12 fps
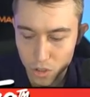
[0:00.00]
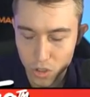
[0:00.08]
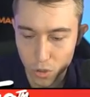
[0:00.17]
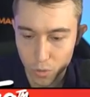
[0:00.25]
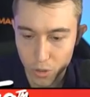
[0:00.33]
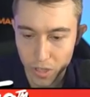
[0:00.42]

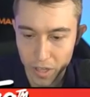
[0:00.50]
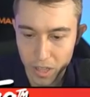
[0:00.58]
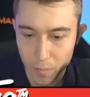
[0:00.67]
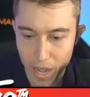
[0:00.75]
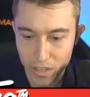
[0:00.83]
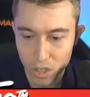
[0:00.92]
Just don't really
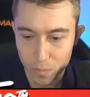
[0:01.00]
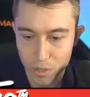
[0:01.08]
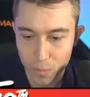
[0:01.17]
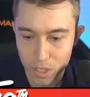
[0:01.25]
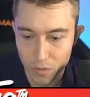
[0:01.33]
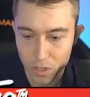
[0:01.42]
like the matchup,
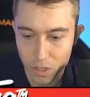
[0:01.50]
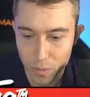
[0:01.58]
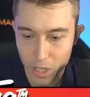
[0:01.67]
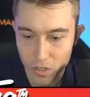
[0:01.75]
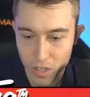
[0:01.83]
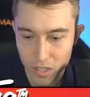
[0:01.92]

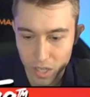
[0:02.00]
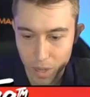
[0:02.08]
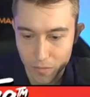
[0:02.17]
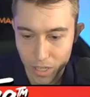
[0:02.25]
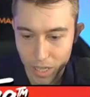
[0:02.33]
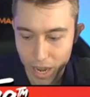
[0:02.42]
specifically because he ends up
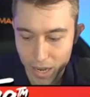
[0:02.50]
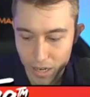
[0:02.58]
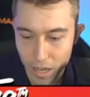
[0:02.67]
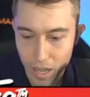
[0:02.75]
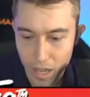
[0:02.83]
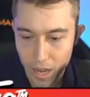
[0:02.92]
having
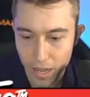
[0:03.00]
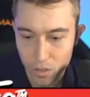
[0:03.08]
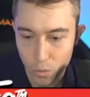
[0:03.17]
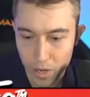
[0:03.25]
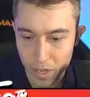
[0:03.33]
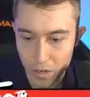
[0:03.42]
Cannon
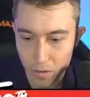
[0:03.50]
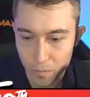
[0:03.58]
and Tornado.